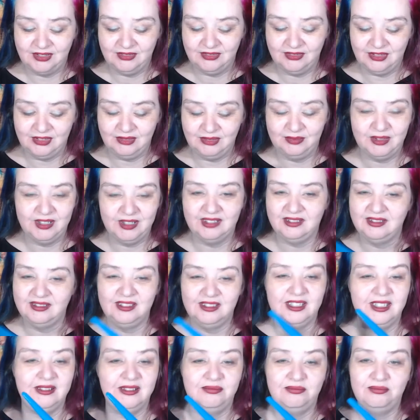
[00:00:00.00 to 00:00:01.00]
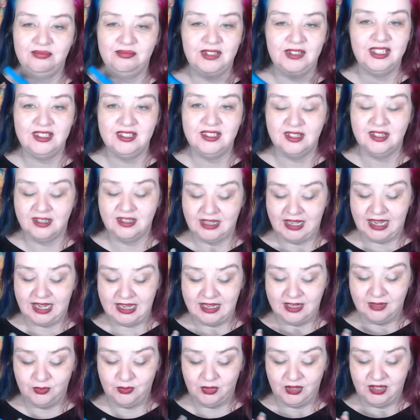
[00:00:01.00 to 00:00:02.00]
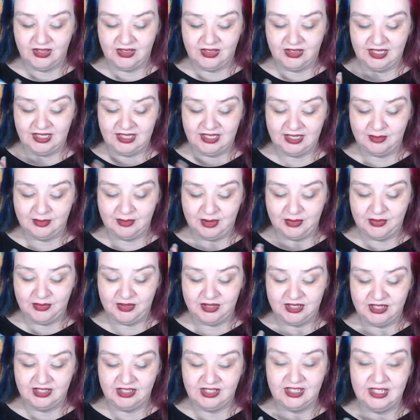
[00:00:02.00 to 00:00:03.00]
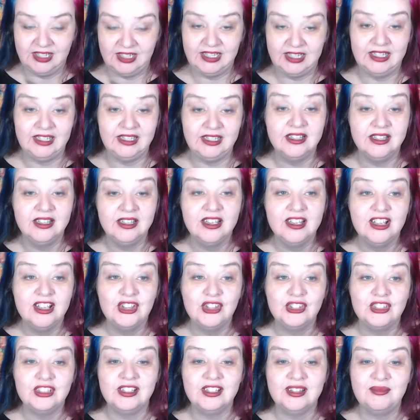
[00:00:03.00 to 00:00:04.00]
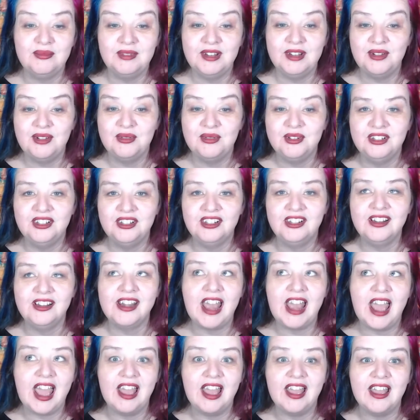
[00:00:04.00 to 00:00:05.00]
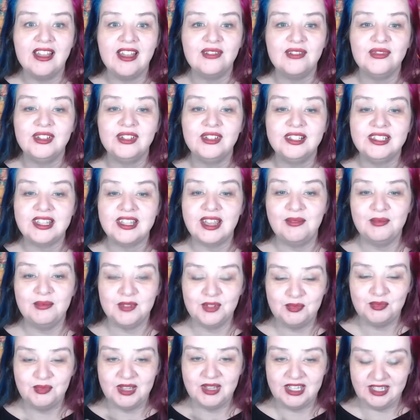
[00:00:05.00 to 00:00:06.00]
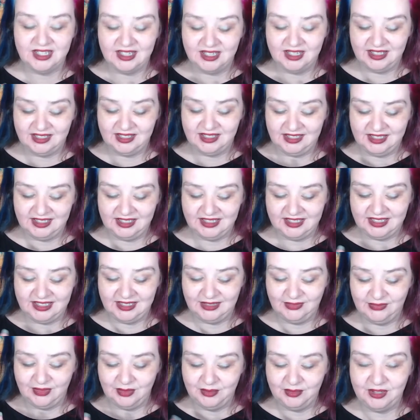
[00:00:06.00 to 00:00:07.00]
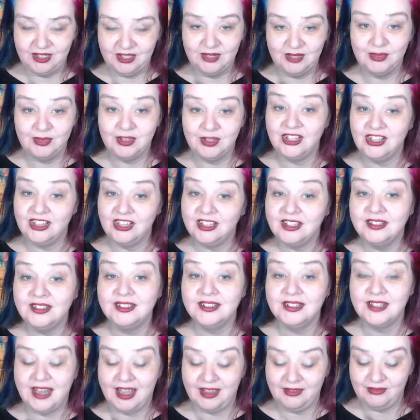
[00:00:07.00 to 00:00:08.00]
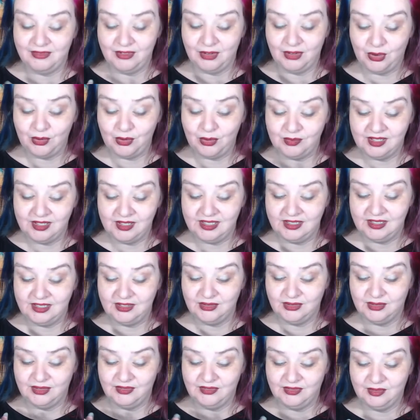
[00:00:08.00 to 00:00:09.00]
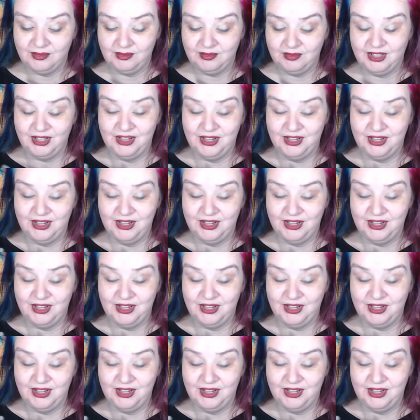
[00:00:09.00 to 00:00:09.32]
of you, but you're it's Sunday. You're probably thinking about what you're going to eat. So let me know what you're going to have and tempt me, and let's see if I'm going to be good and have an omelette, or if I'm